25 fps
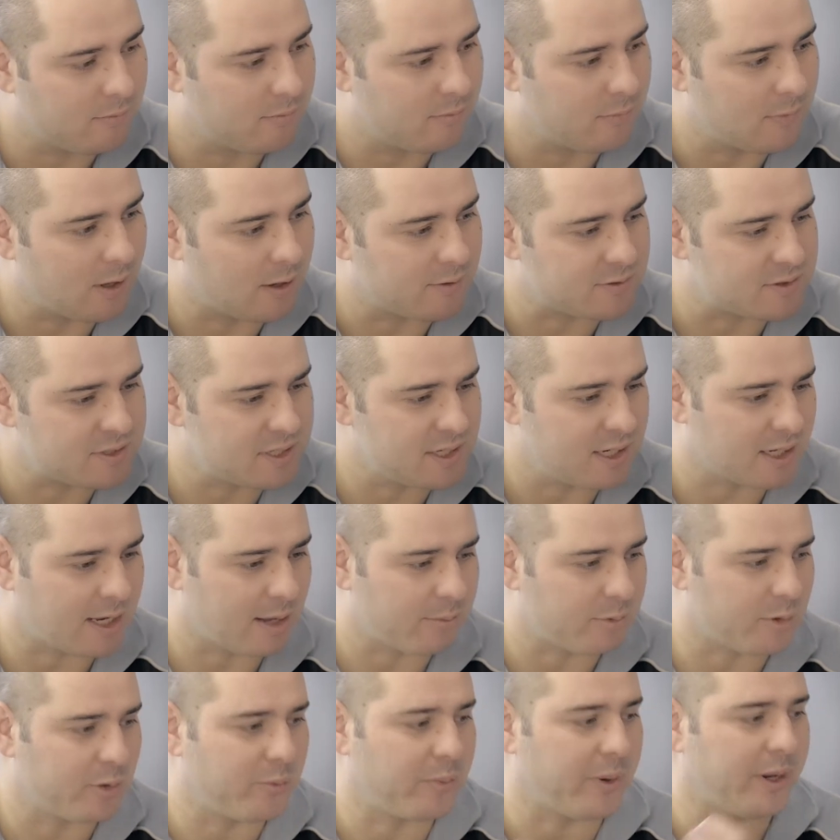I've seen a
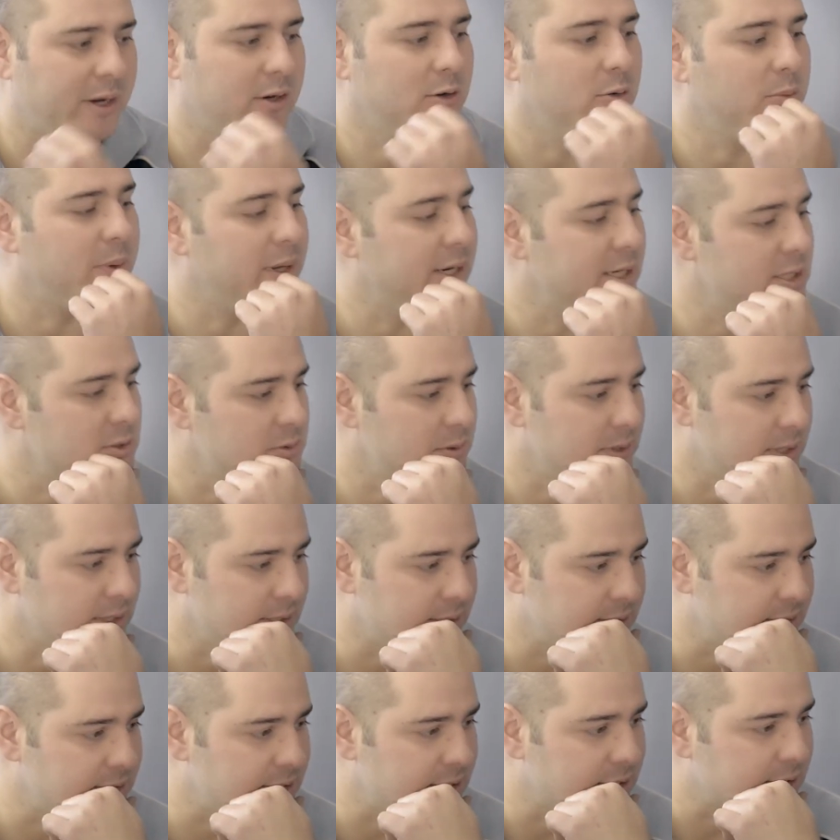couple of panel beaters with
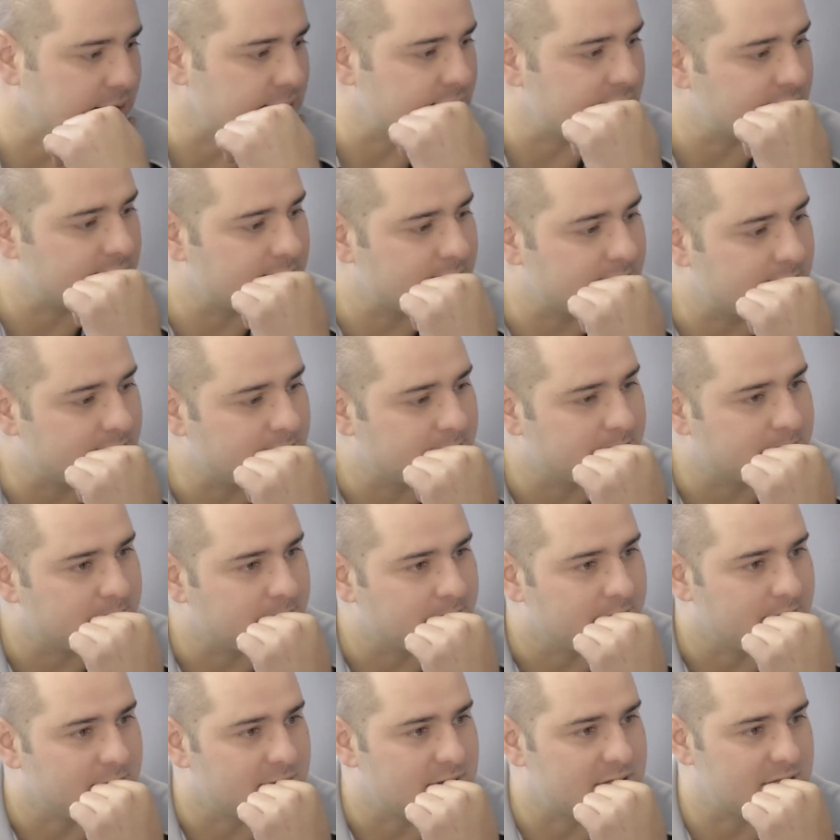these things.
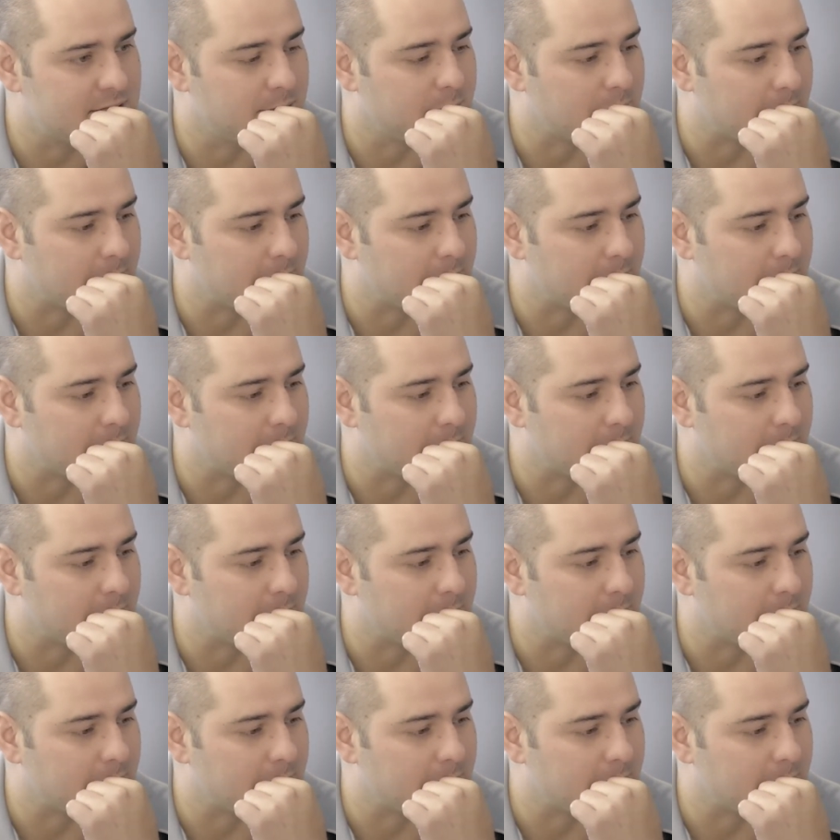Similar.